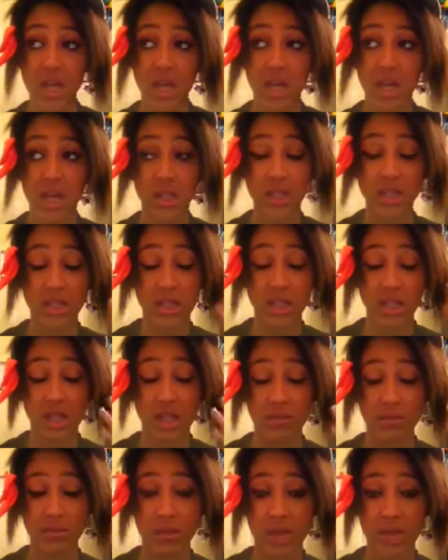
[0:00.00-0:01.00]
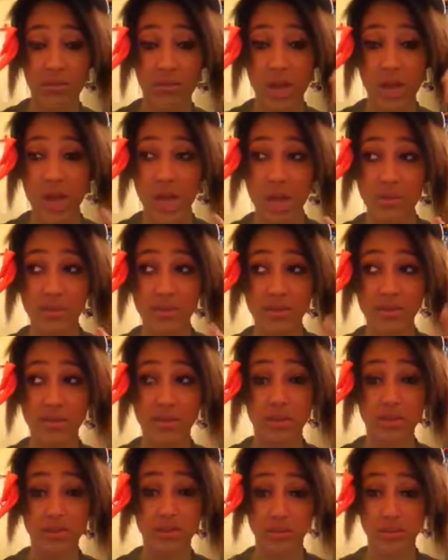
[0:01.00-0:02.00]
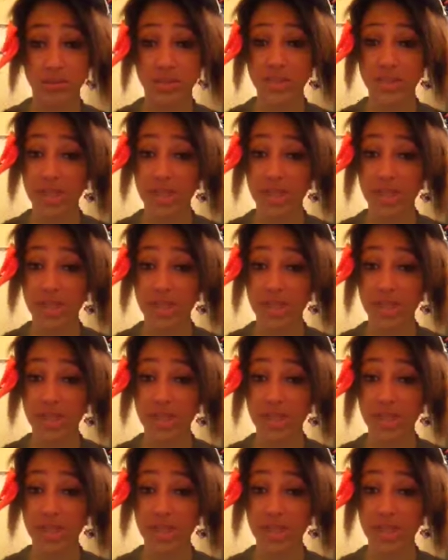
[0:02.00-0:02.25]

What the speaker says: And, like, my hobbies include doing